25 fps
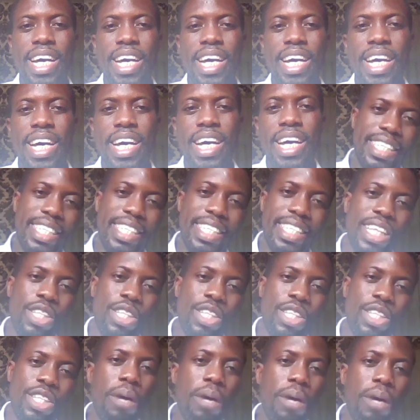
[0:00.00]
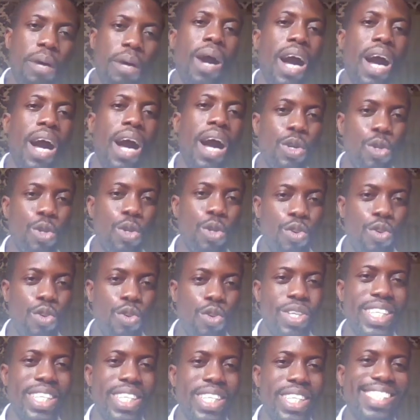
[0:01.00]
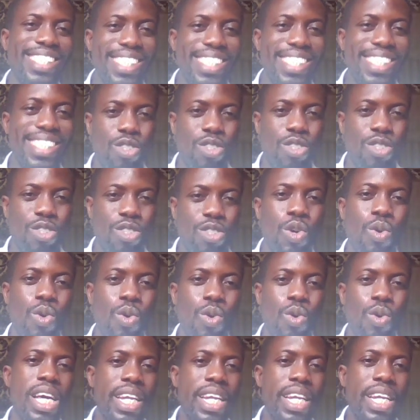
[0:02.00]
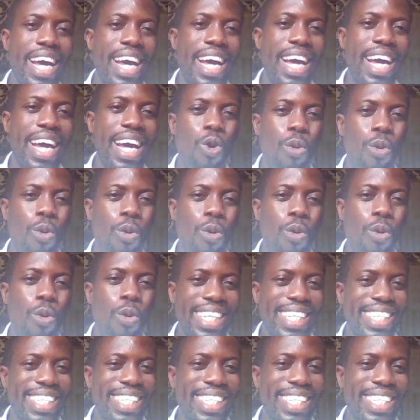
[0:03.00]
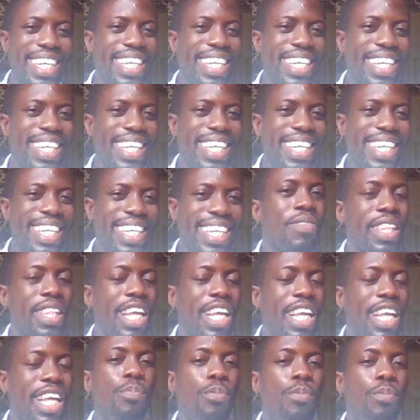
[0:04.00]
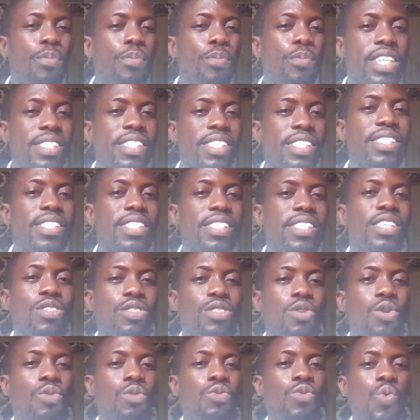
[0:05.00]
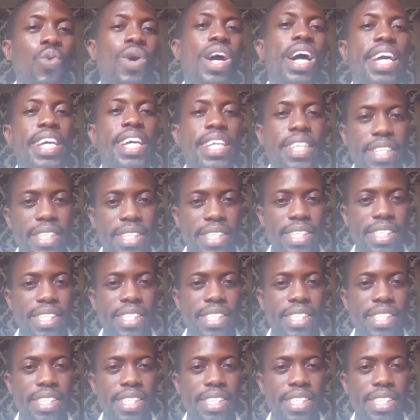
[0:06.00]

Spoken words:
And there's another power of God, which is the existence of God, that create and that upholds the existence of wine.